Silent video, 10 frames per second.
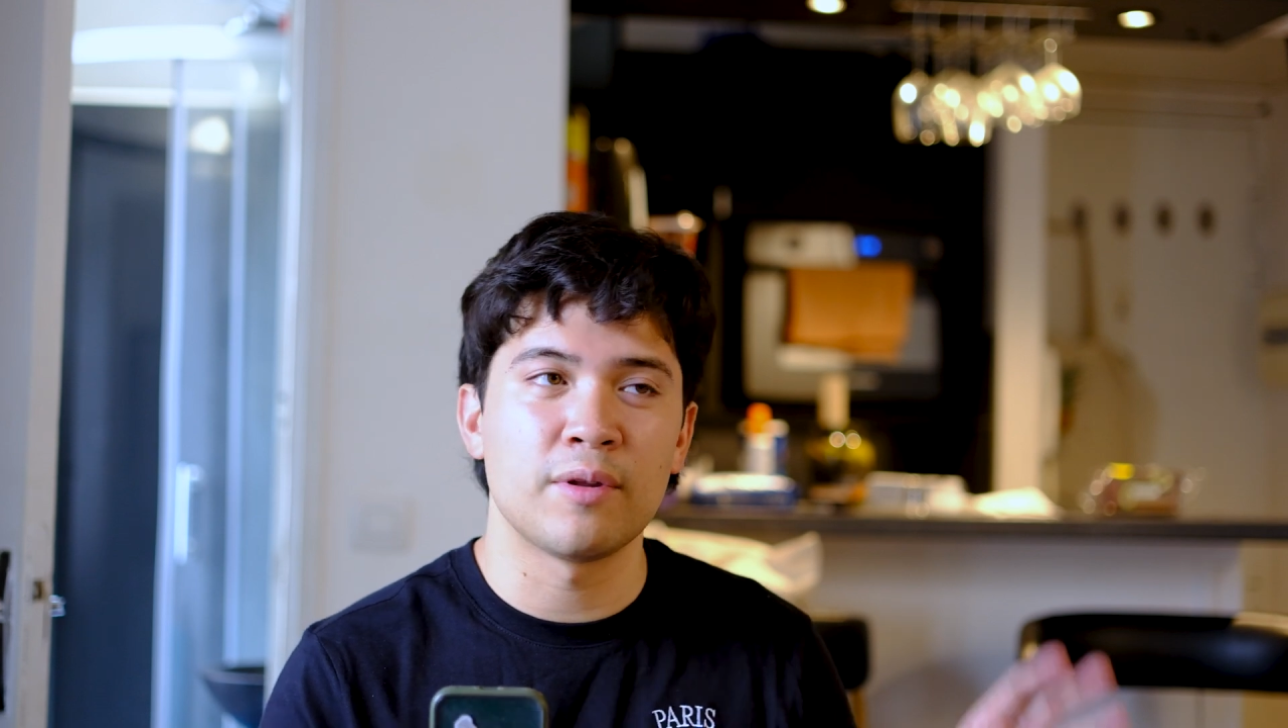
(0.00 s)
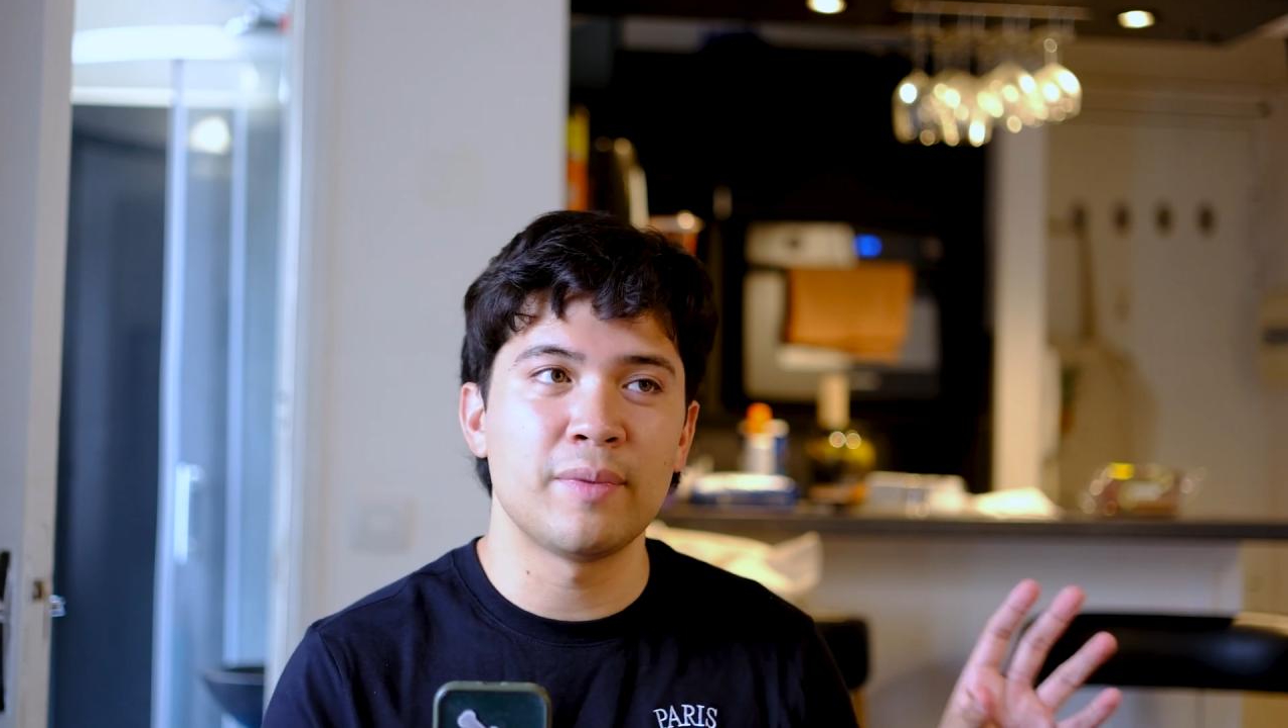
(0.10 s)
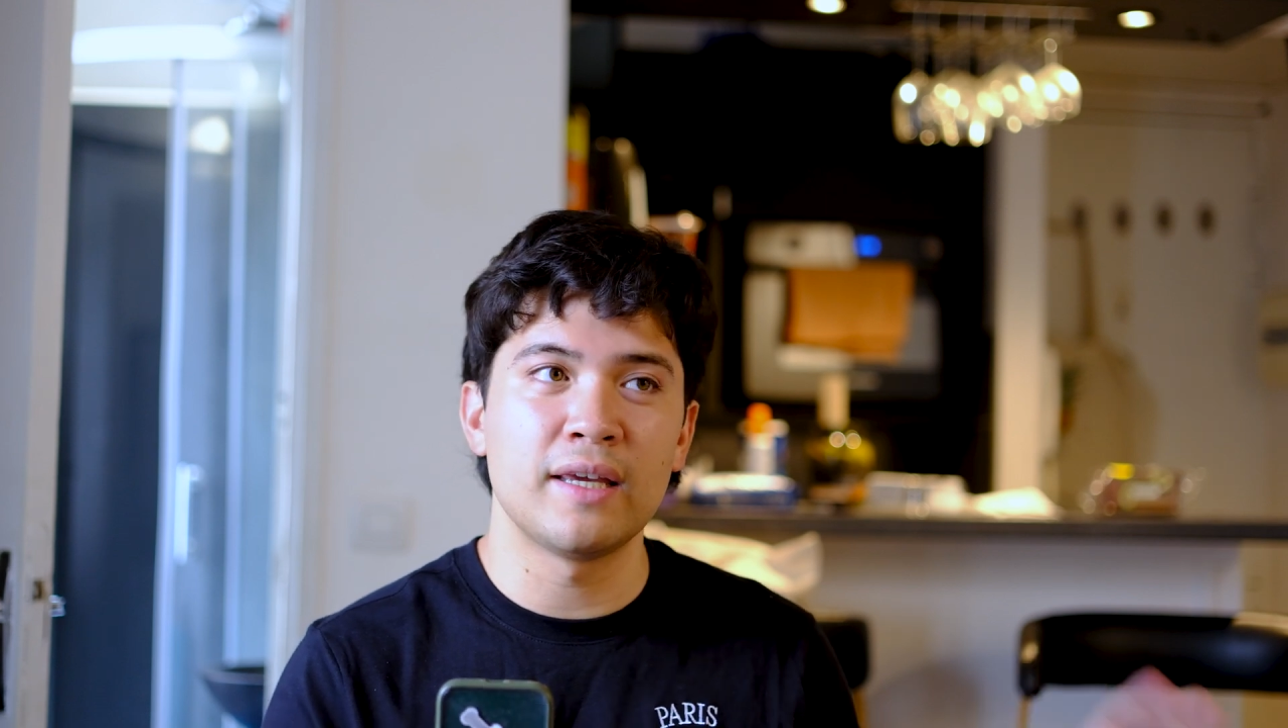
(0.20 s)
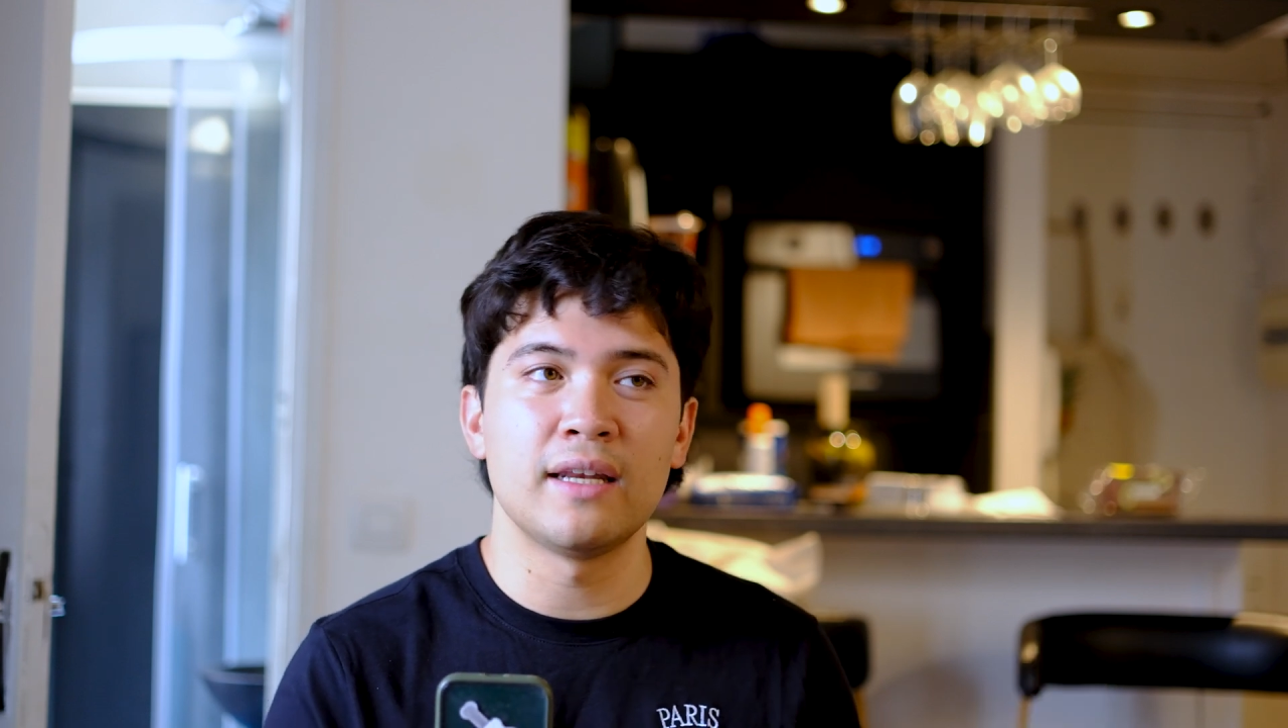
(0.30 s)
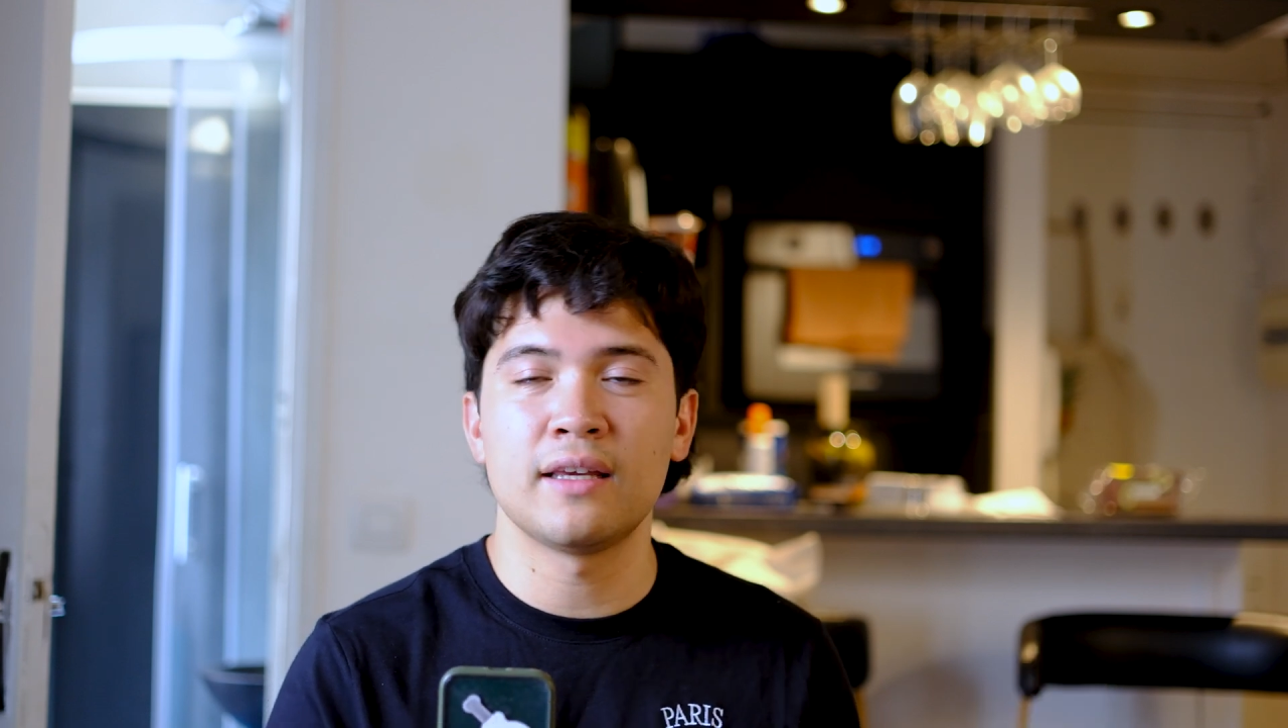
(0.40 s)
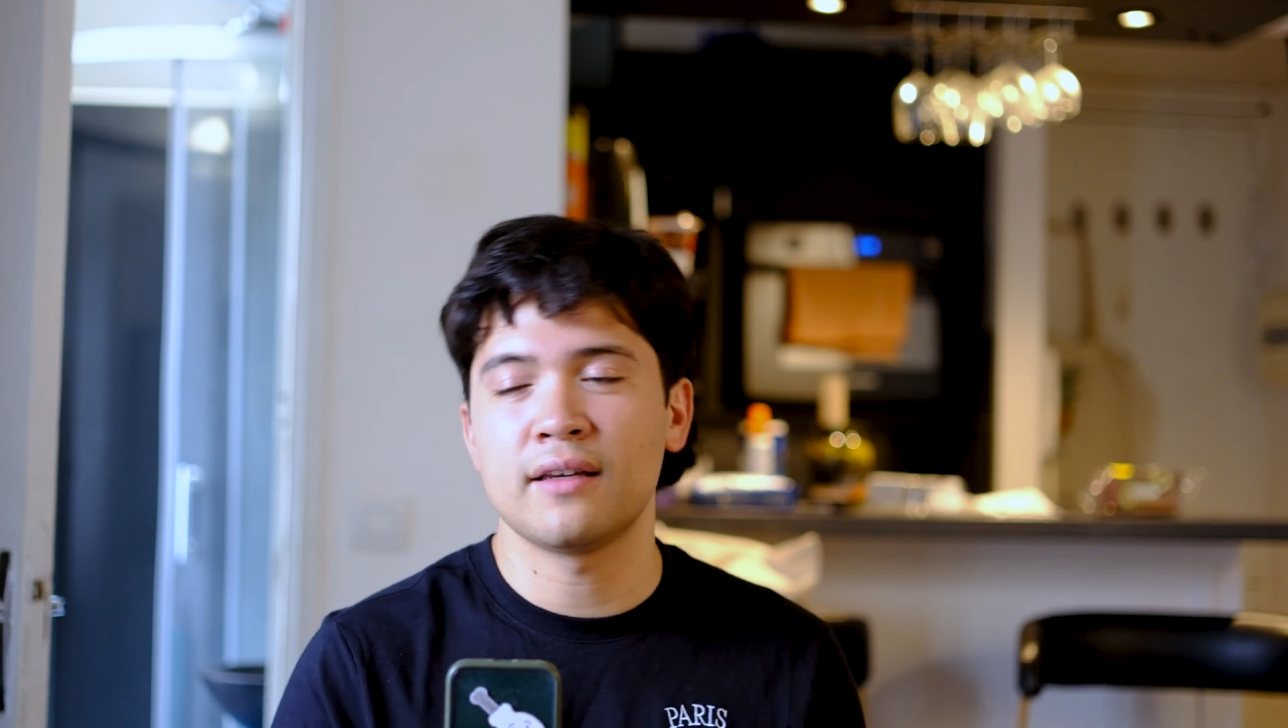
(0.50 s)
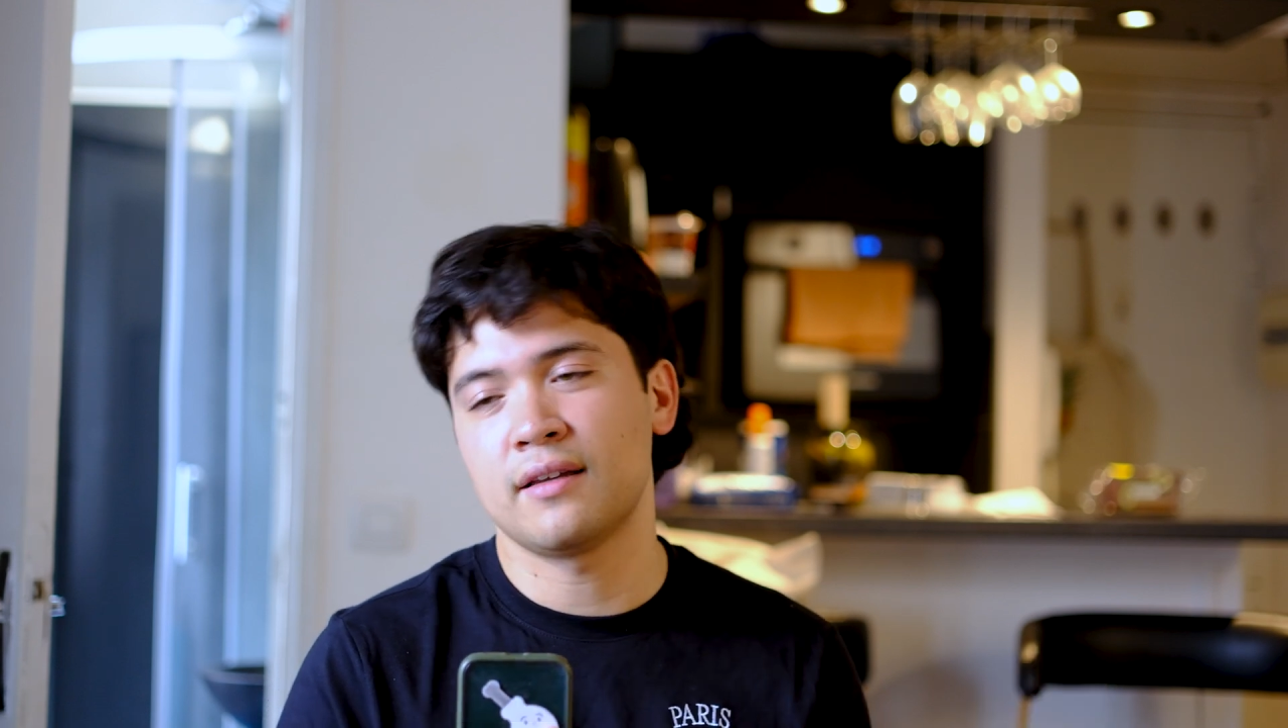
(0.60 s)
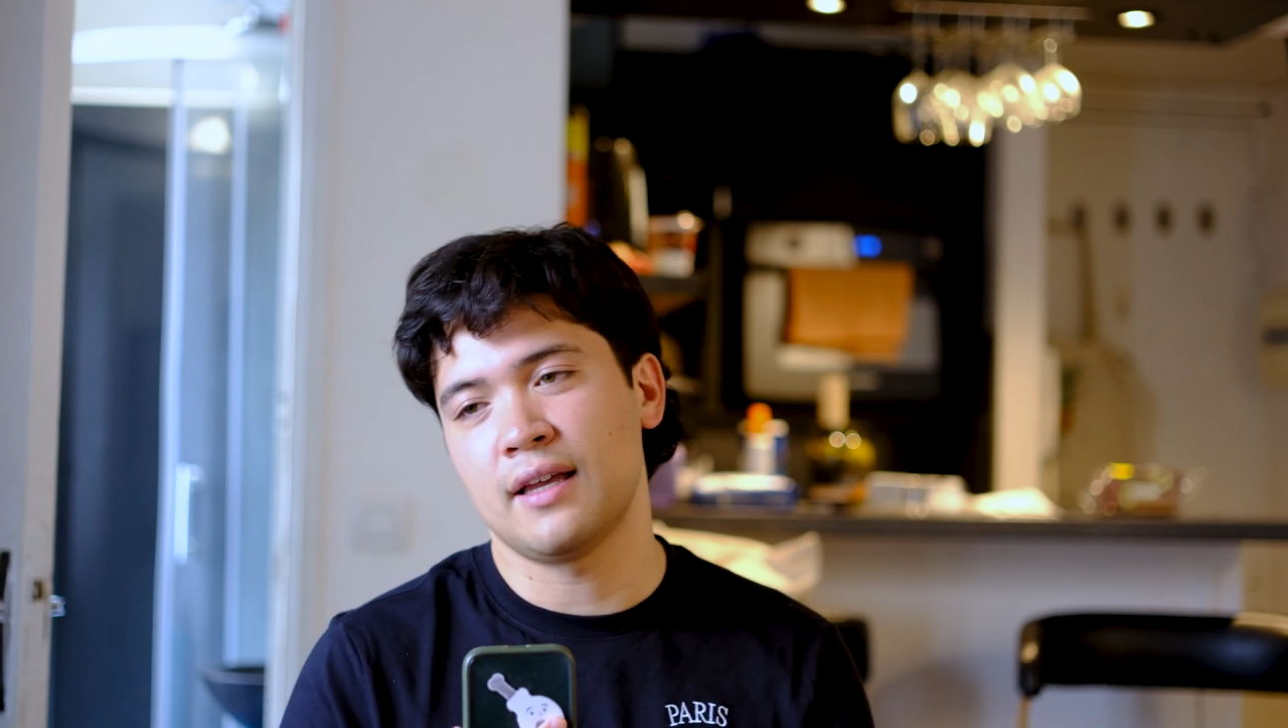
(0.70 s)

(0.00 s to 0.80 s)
beginning